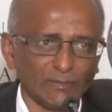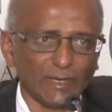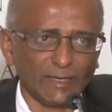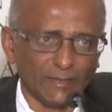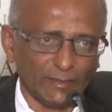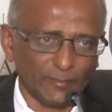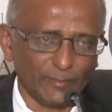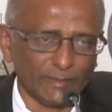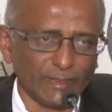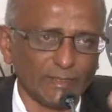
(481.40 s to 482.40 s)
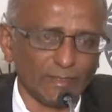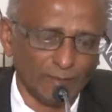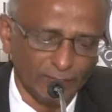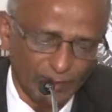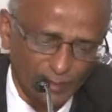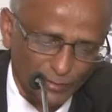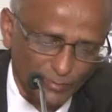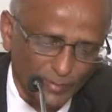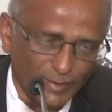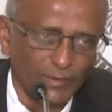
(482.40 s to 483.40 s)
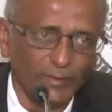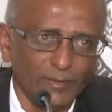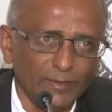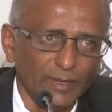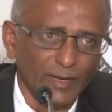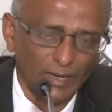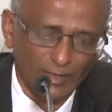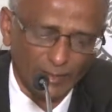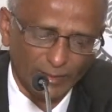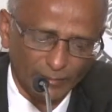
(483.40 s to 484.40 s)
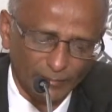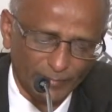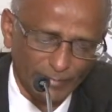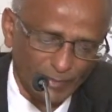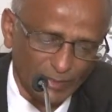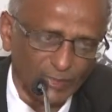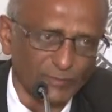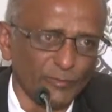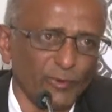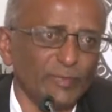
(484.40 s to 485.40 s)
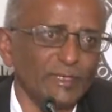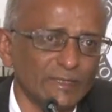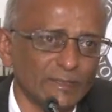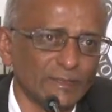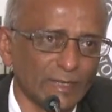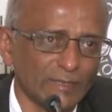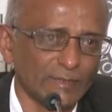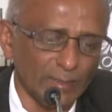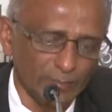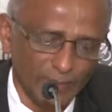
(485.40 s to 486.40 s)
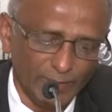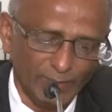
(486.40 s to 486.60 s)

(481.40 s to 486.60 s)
making a certain turnover, the small businesses are exempt.